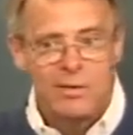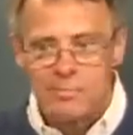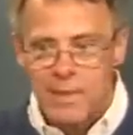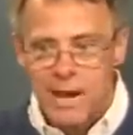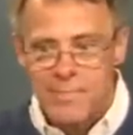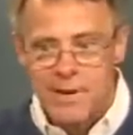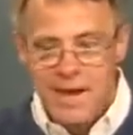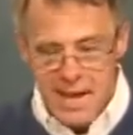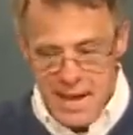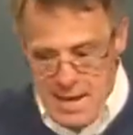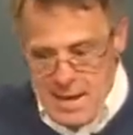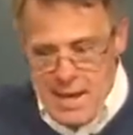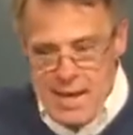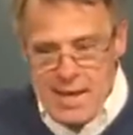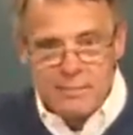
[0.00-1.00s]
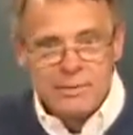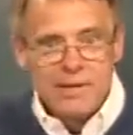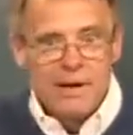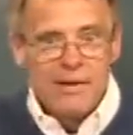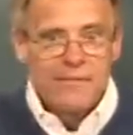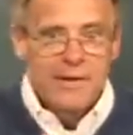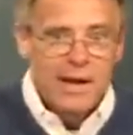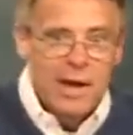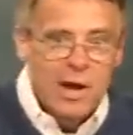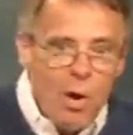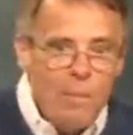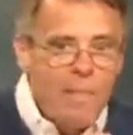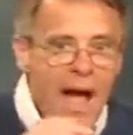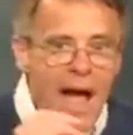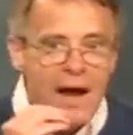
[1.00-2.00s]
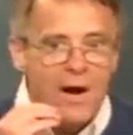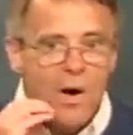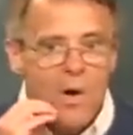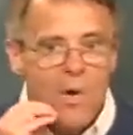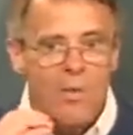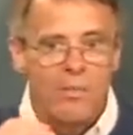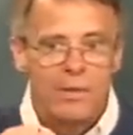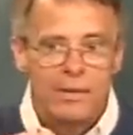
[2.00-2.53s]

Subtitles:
Maybe he himself can go back home,